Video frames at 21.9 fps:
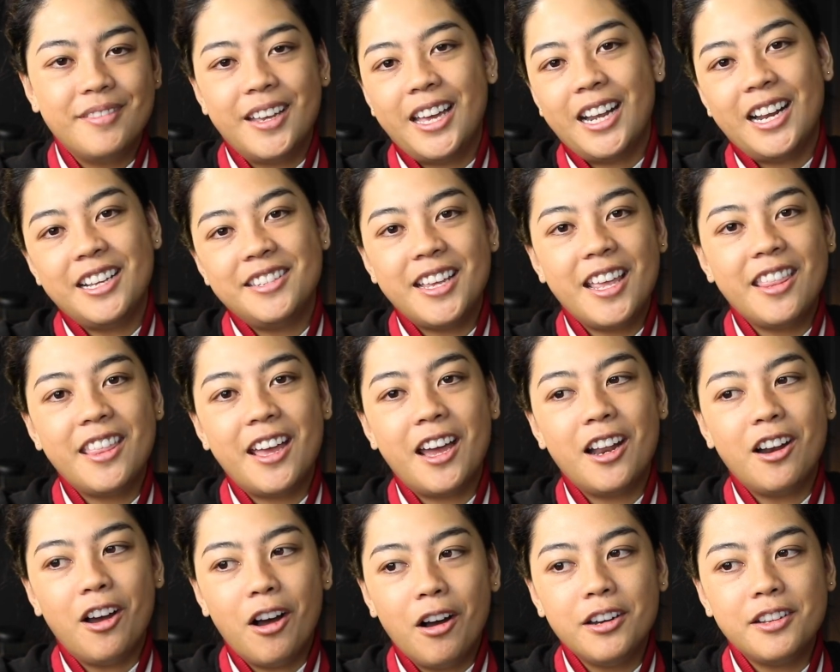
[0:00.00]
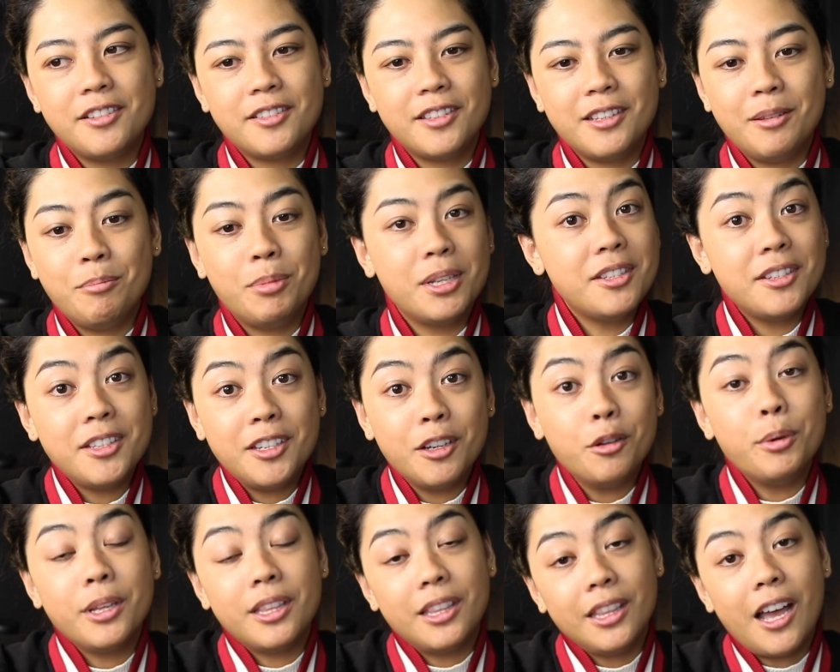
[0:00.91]
And I say that honestly, but
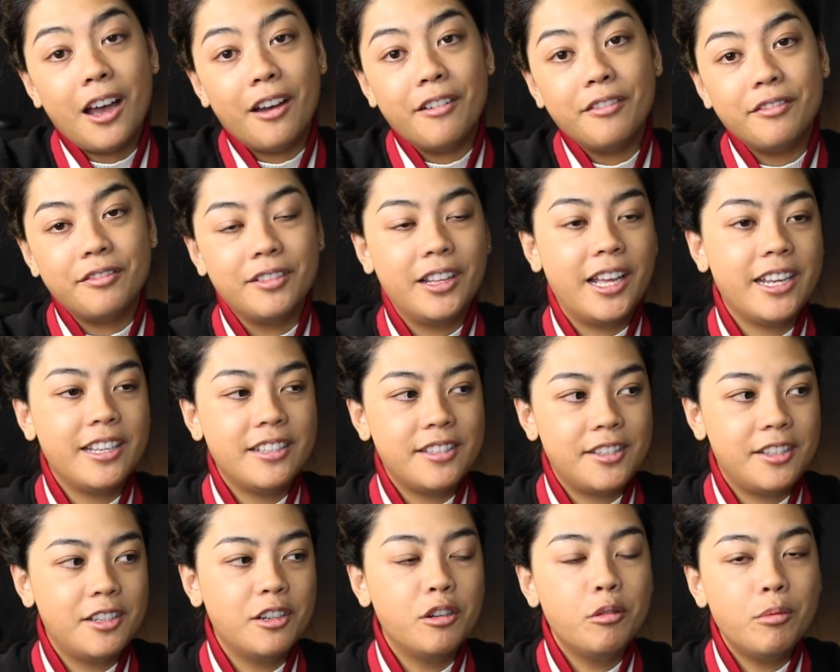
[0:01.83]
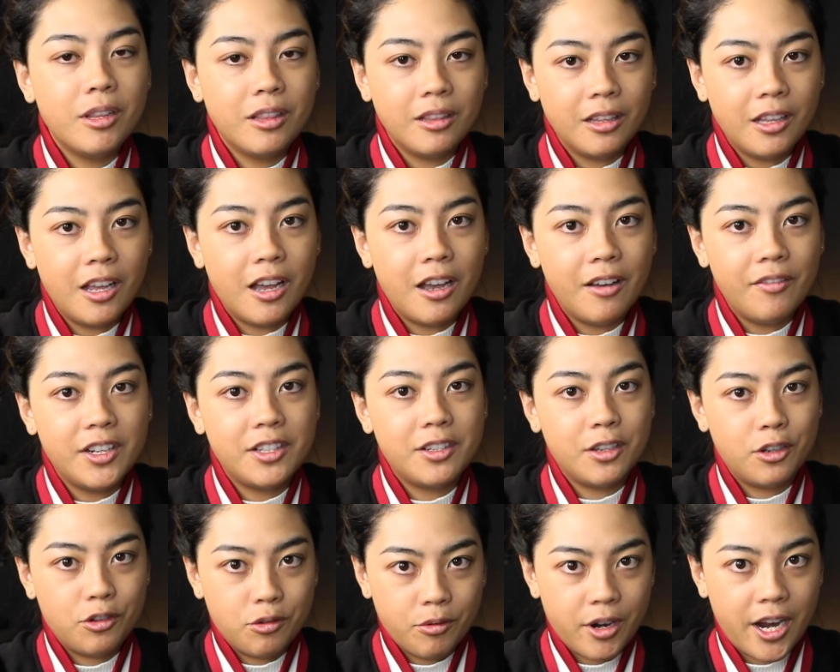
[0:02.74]
still with love. Like, still with love,
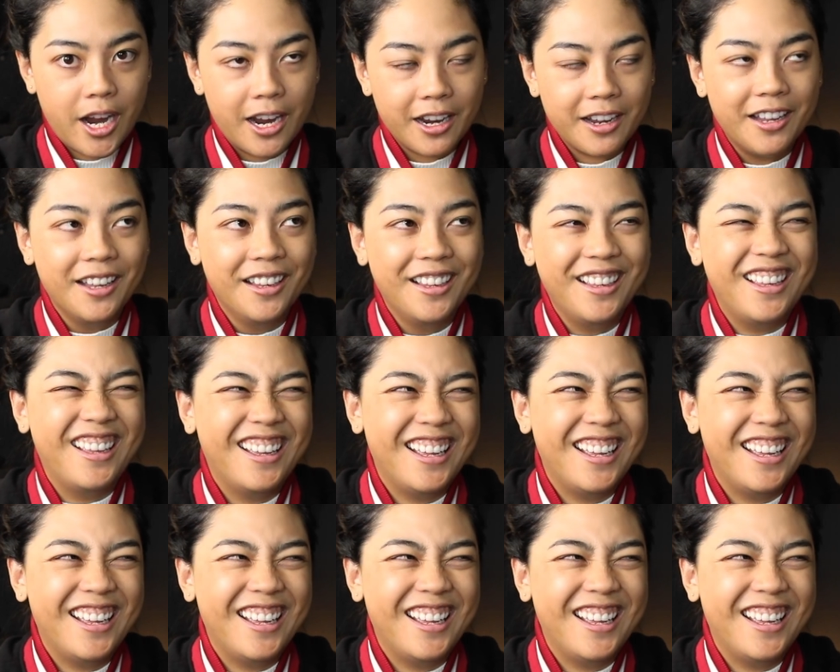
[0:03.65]
it's a drag.